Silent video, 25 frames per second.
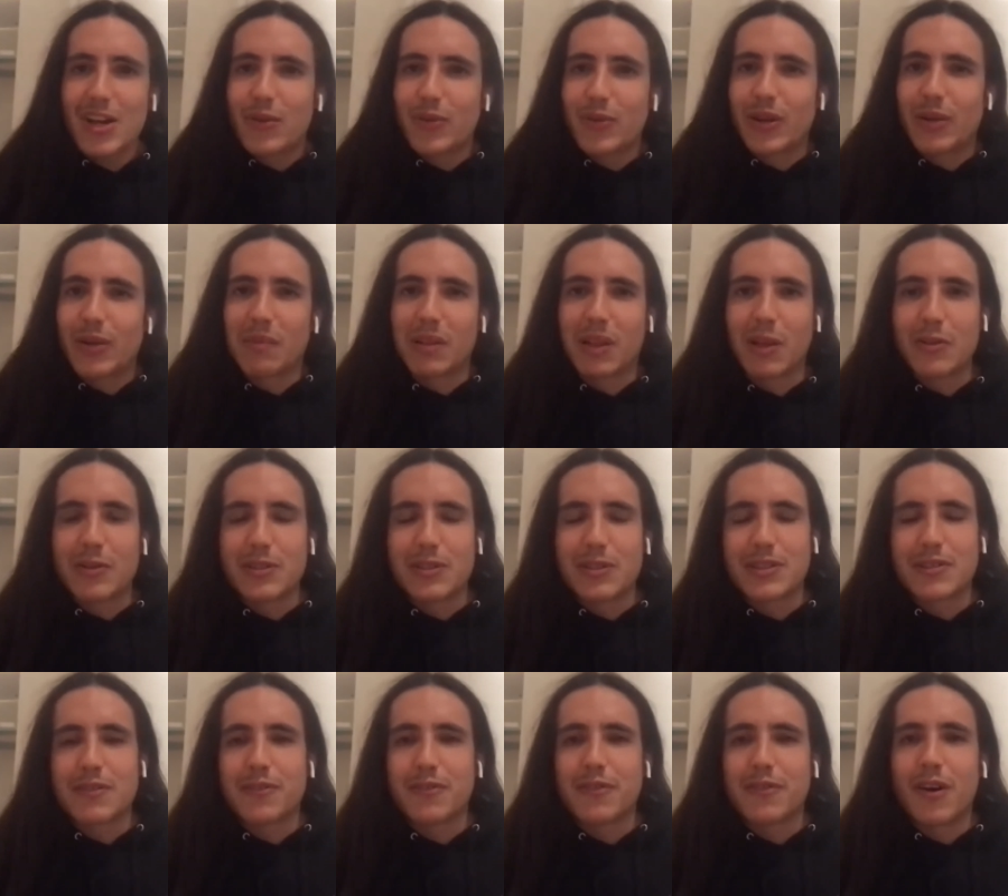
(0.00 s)
When I'm
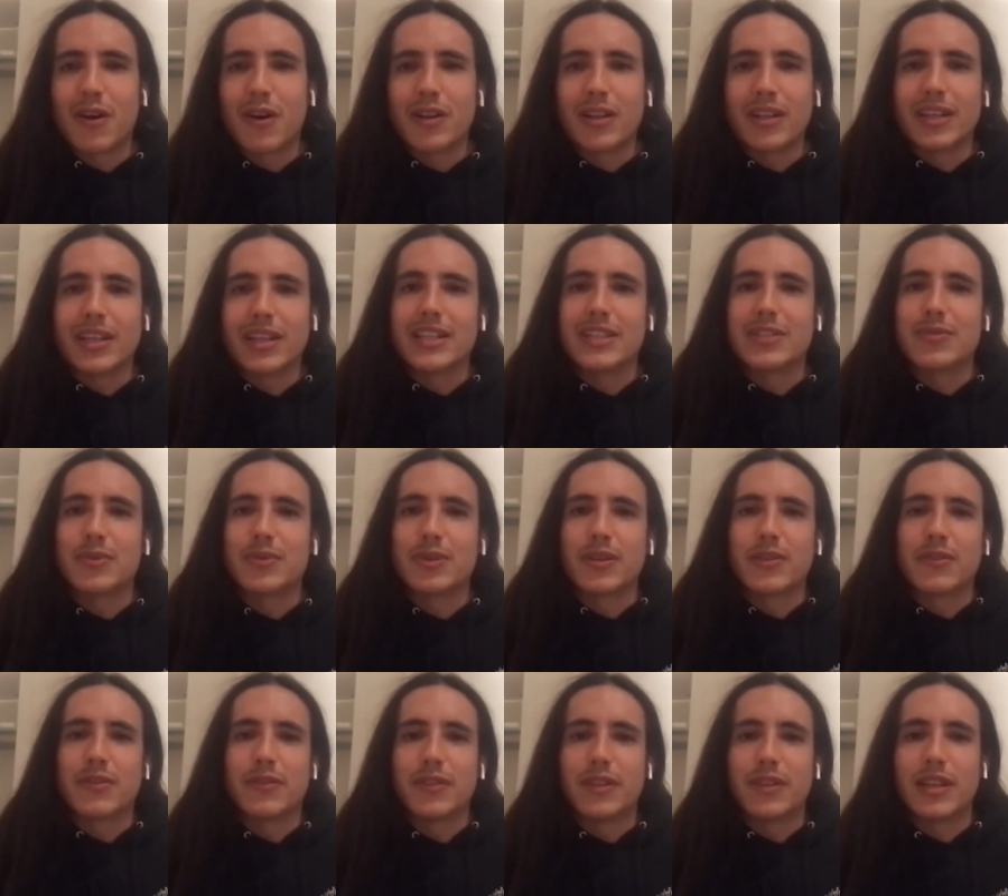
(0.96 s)
closest to falling is when
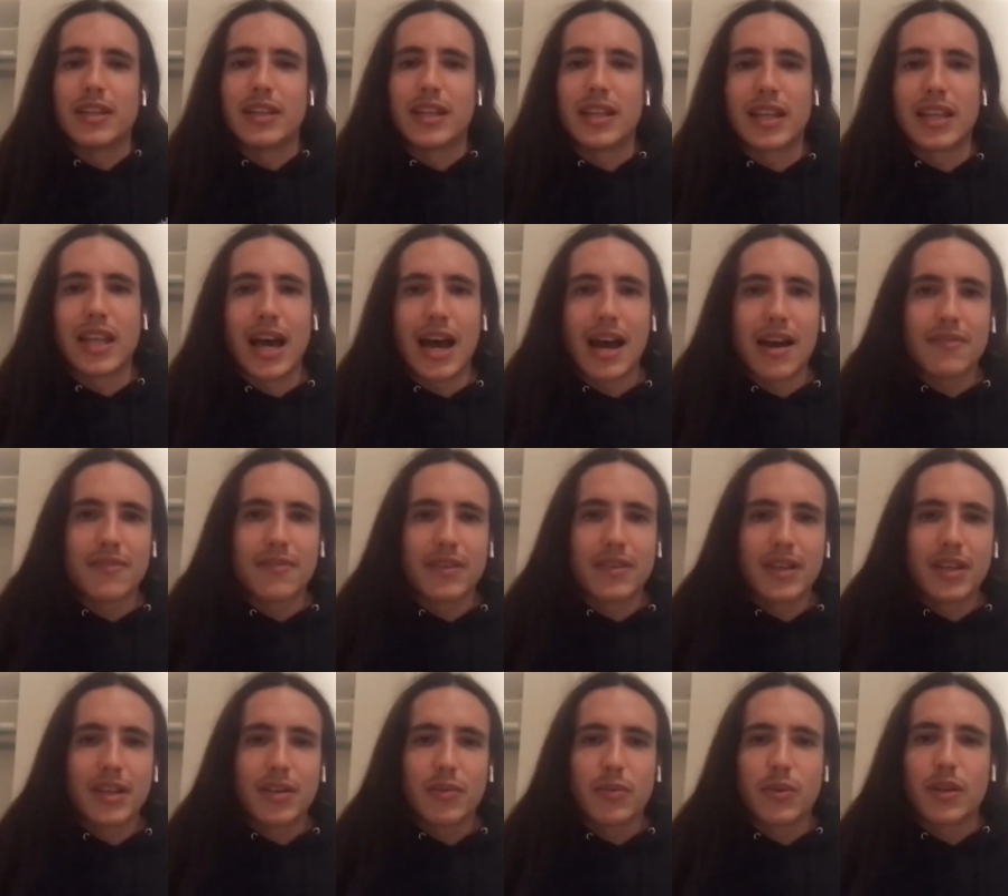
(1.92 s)
I'm feeling alive.
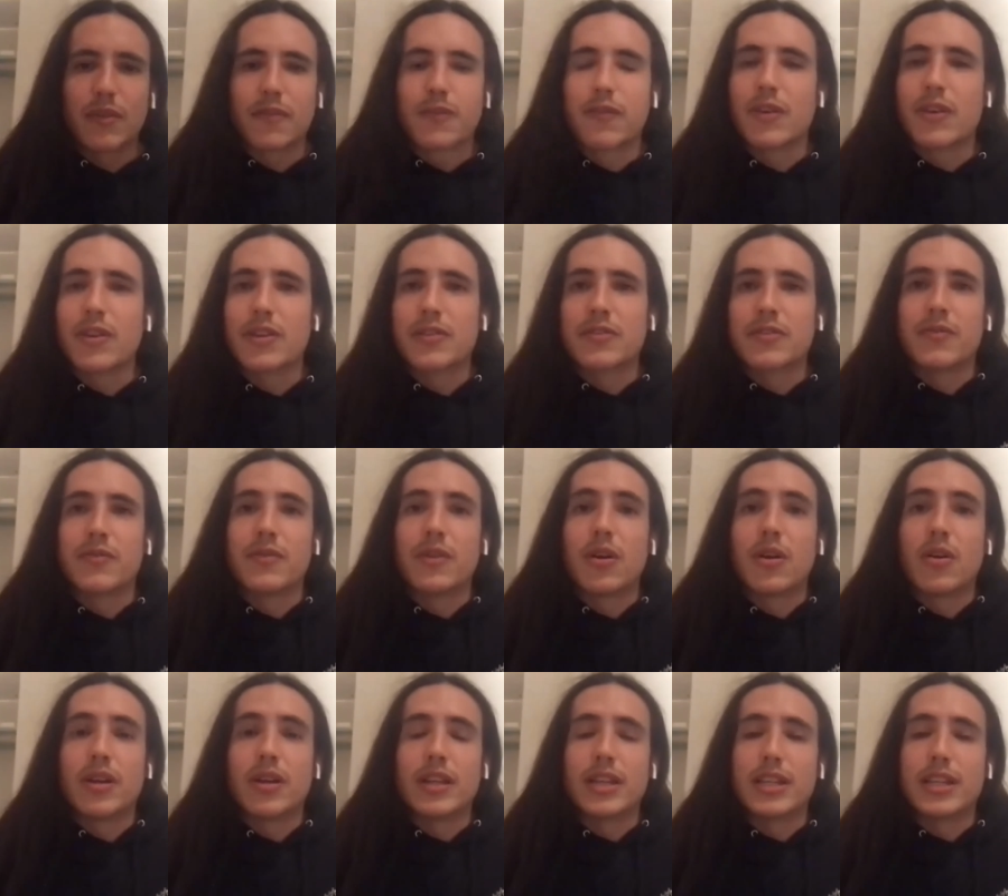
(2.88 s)
When I'm furthest from
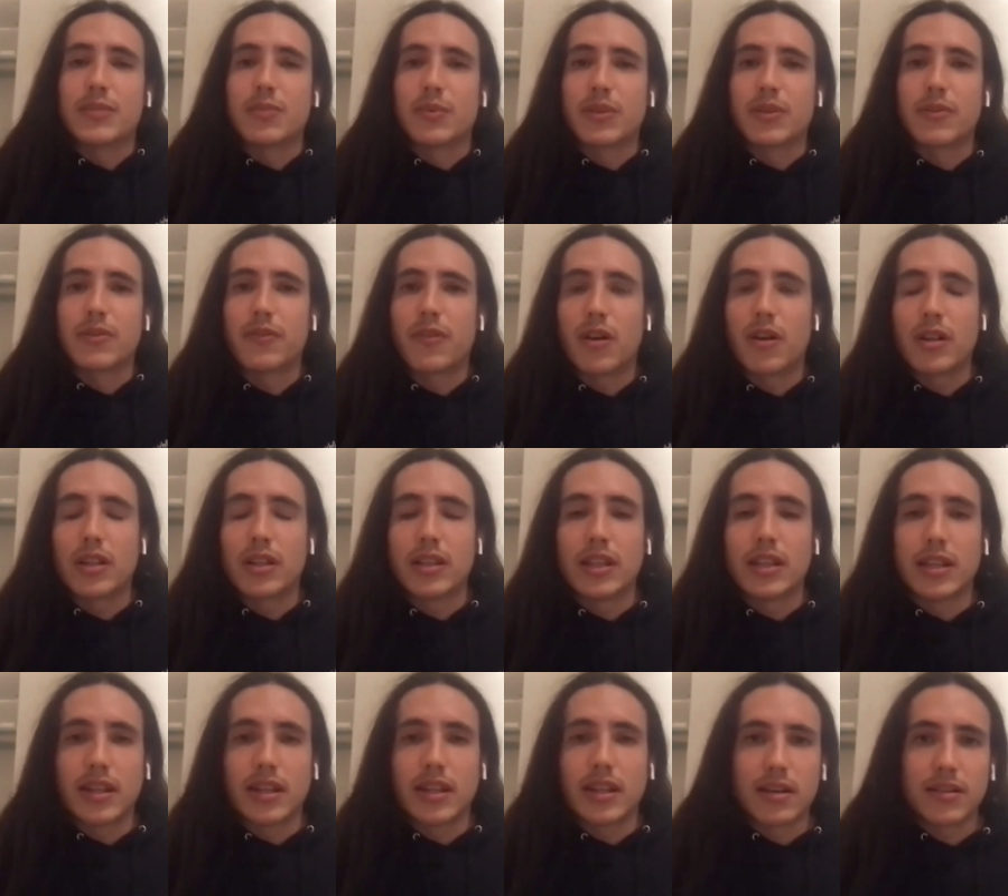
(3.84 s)
knowing is when I'm falling
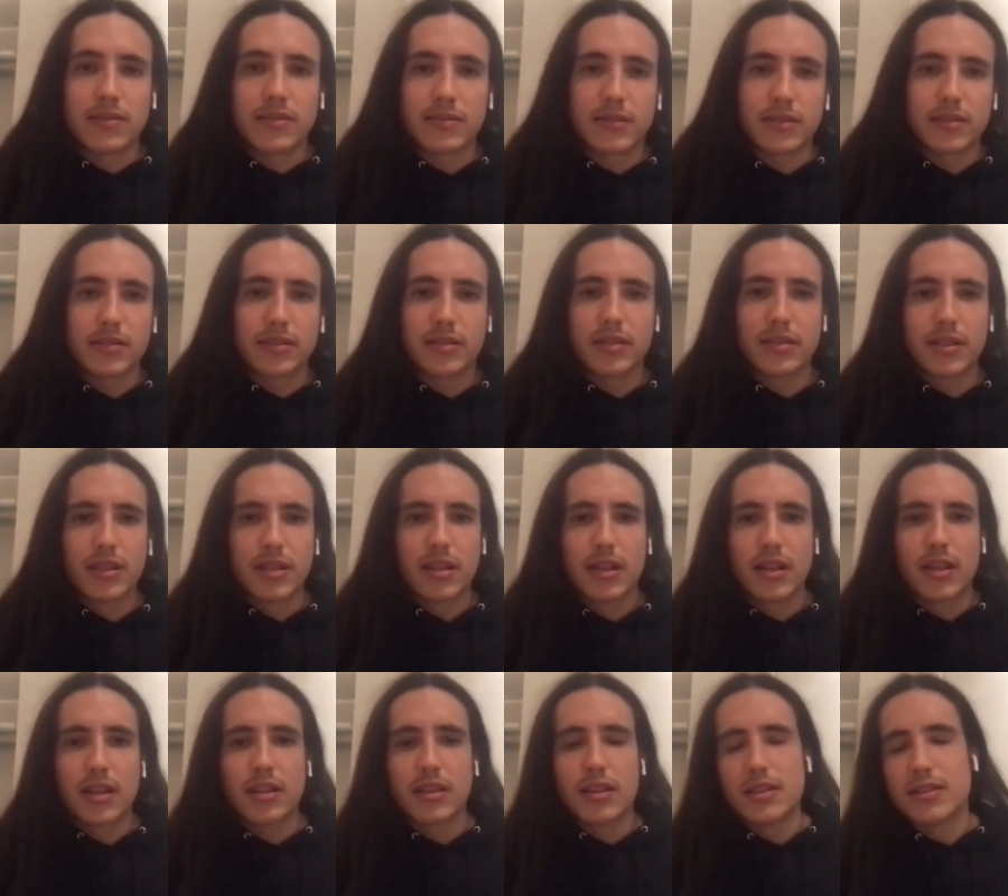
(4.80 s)
in love.
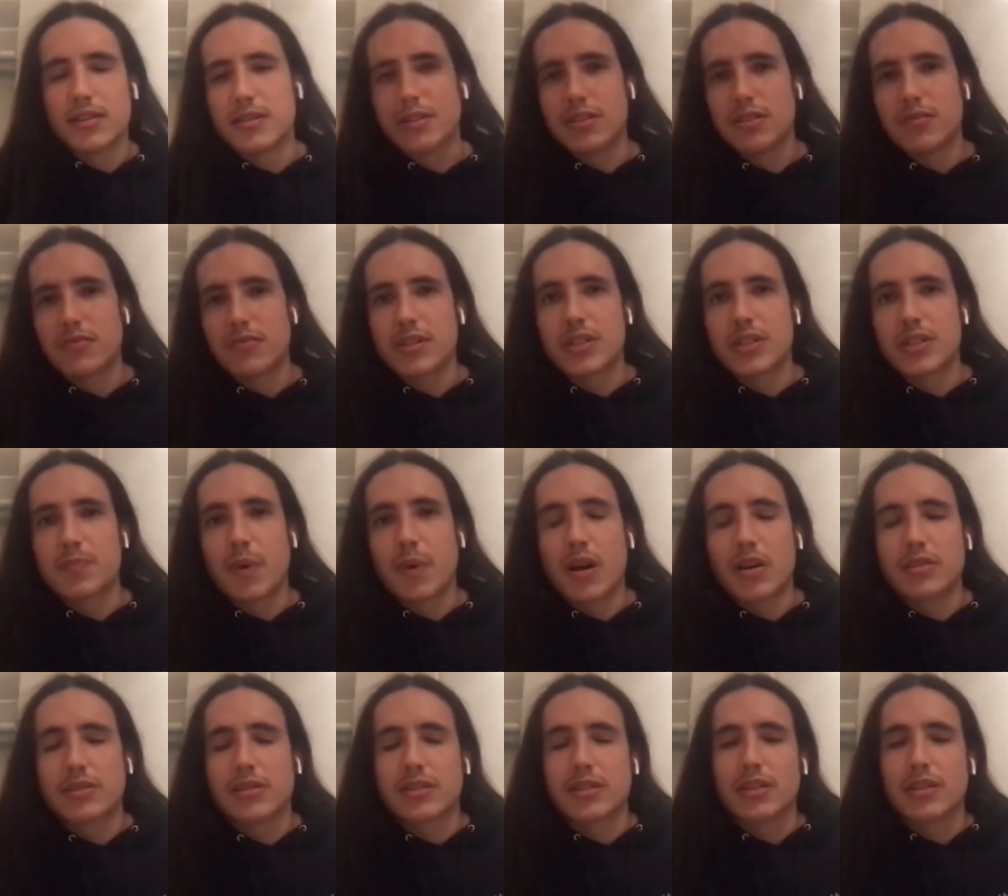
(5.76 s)
This is a
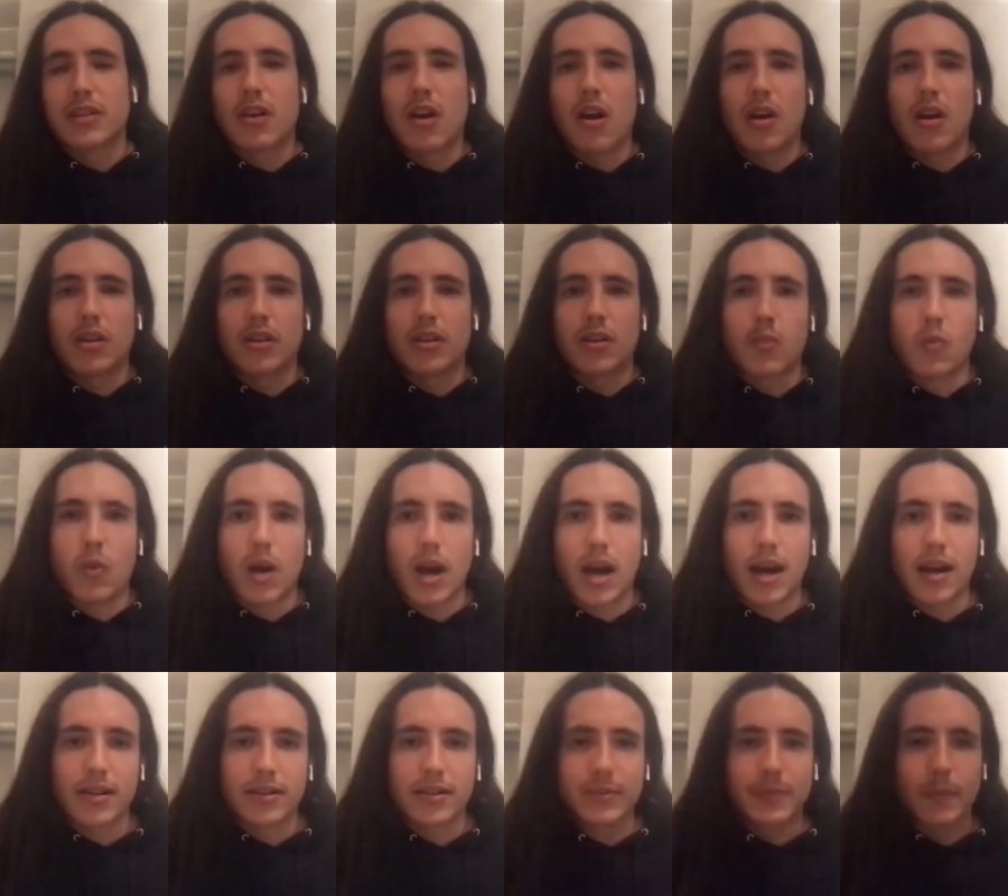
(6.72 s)
response to the call of the
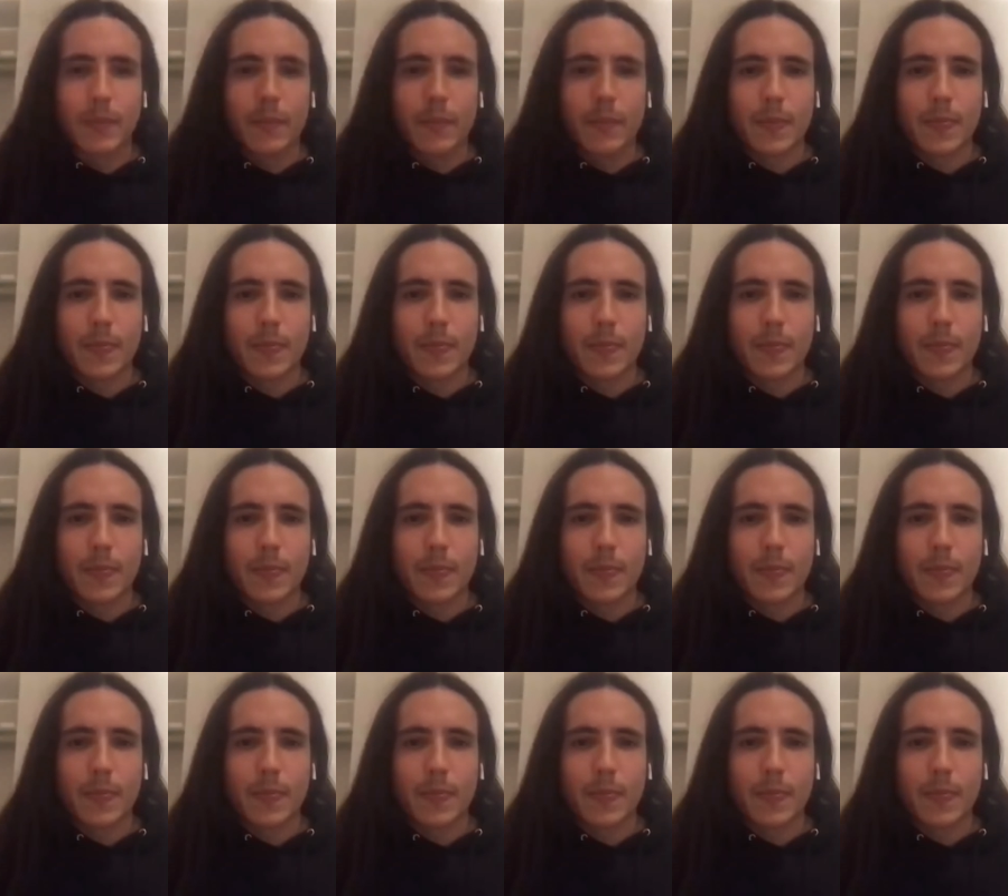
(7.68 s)
wild.